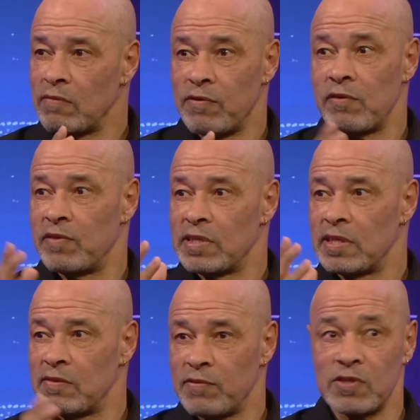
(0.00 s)
for a
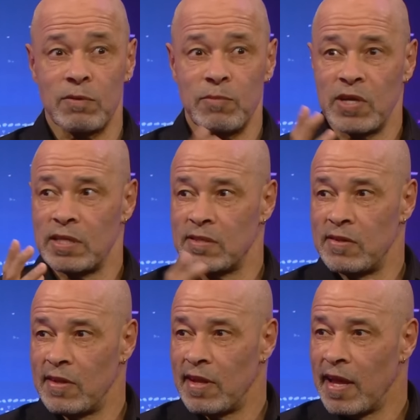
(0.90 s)
visit for some reason,
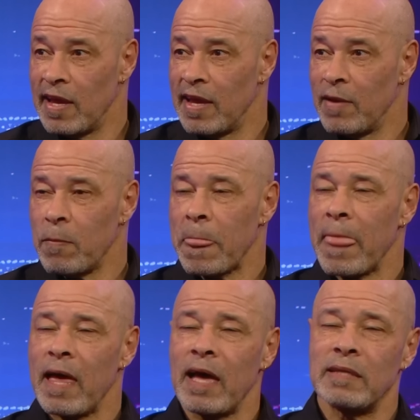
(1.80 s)

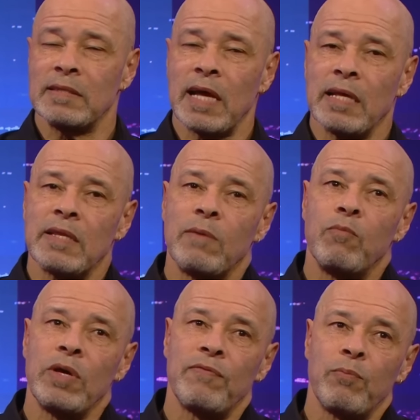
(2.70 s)
and
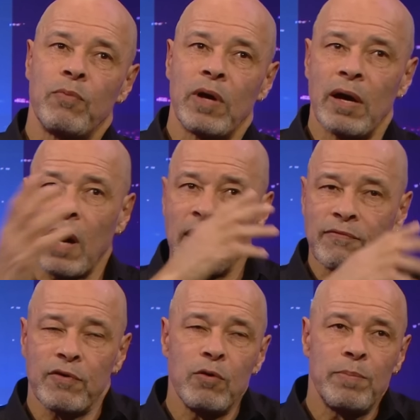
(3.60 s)
then I
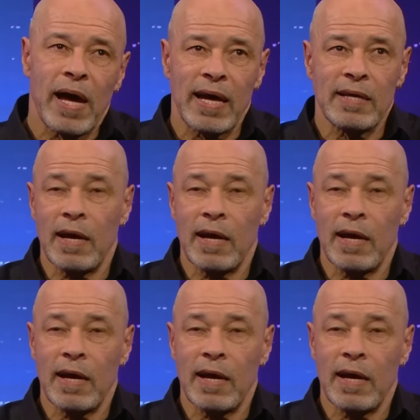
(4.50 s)
flew back.